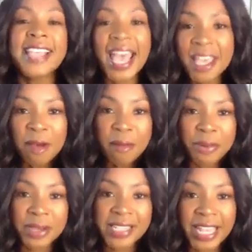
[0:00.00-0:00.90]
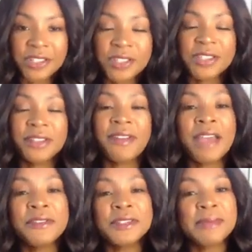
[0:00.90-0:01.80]
is I help breast cancer
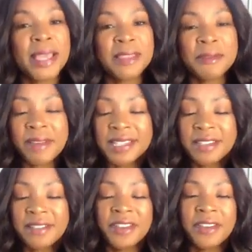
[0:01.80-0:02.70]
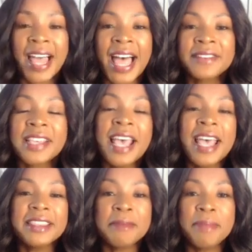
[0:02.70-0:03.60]
survivors make the rest of their lives
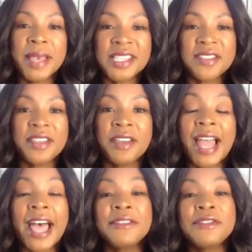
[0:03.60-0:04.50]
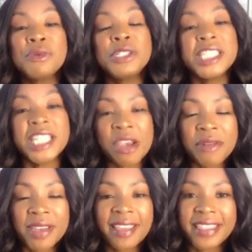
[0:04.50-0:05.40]
the best of their lives through
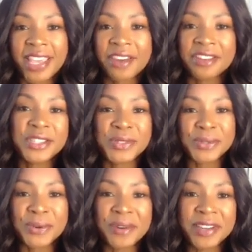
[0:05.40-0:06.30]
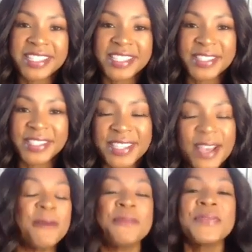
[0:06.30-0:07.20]
sharing their stories.
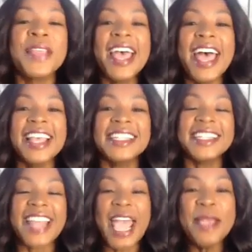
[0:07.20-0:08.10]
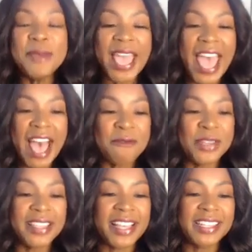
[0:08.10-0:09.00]
So today we have
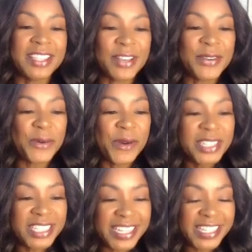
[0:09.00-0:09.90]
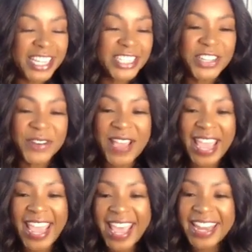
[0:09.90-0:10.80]
with us the gorgeous
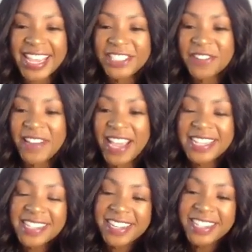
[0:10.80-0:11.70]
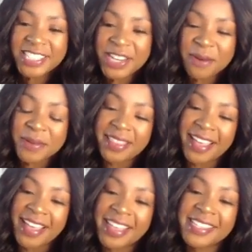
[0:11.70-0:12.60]
Joanne, and Joanne is going to share with
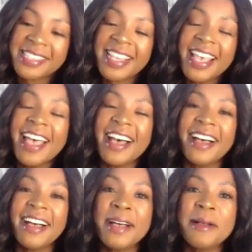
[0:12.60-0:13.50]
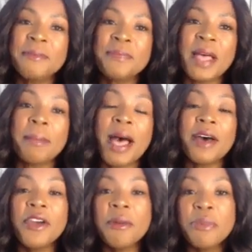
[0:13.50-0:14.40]
us
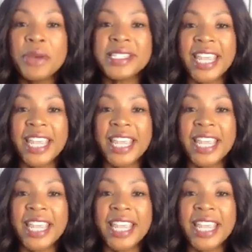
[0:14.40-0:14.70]
about her